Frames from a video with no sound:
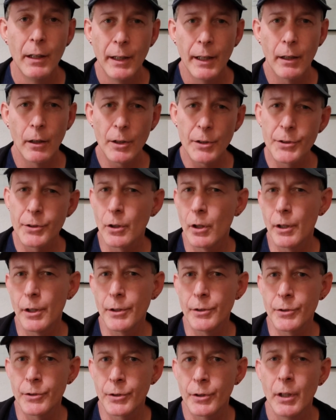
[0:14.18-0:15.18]
It all
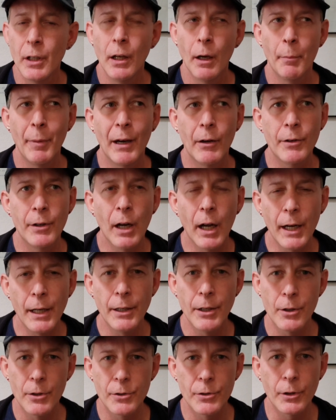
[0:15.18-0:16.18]
starts about 9
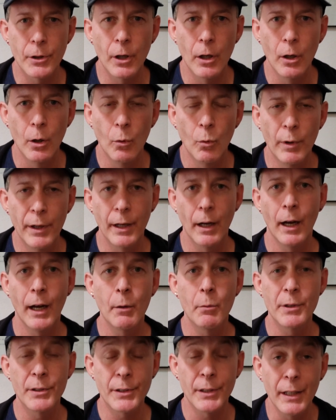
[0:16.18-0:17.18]
years ago when I
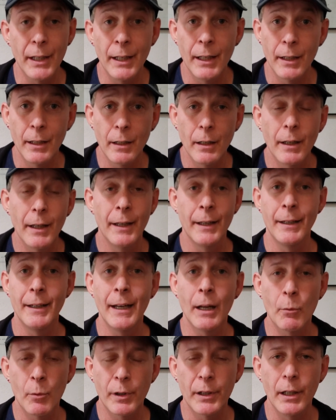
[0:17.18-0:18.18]
was in a
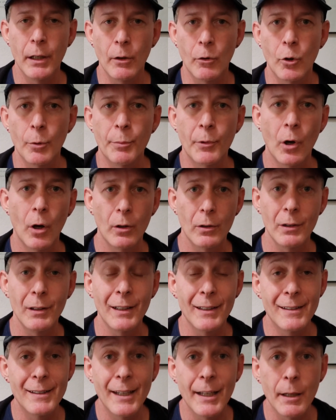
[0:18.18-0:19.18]
networking group called
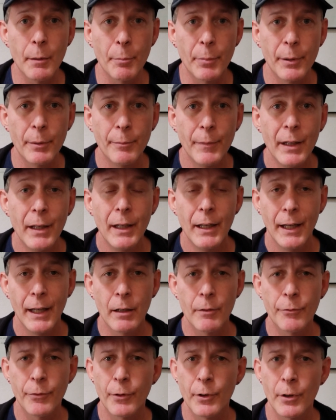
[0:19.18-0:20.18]
LeTip,
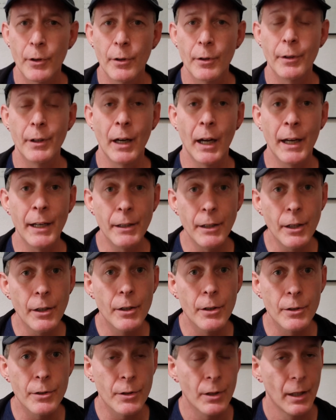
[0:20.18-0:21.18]
and for 9
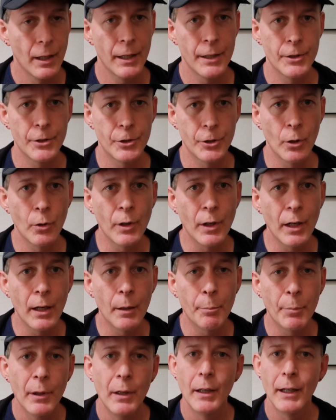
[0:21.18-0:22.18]
years I showed
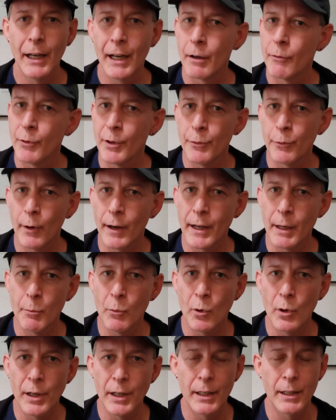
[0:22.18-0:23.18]
up every Friday
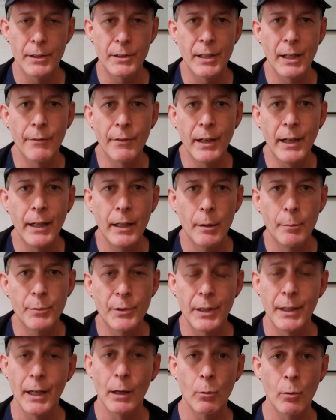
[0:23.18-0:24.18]
morning at 7 a.m. to
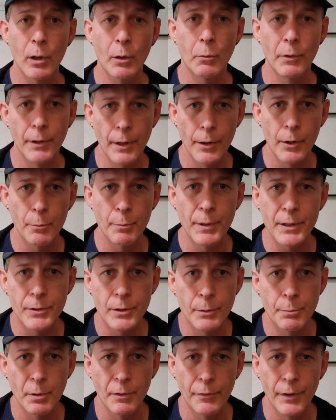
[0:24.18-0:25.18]
network with other business
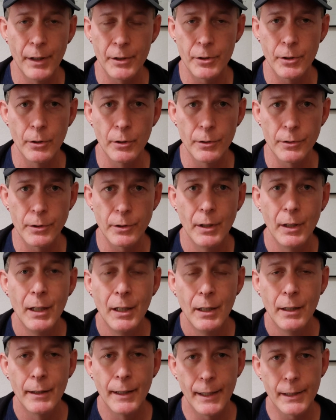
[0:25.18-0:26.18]
professionals.
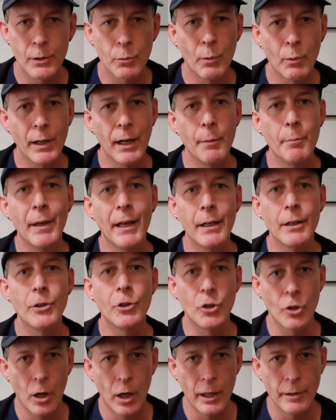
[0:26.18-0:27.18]
That's when I met
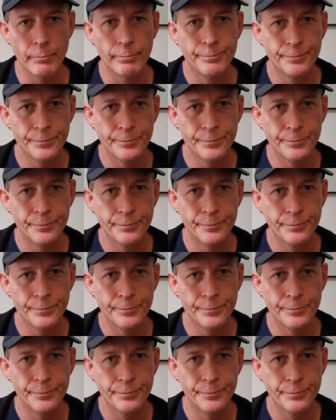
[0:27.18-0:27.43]
John.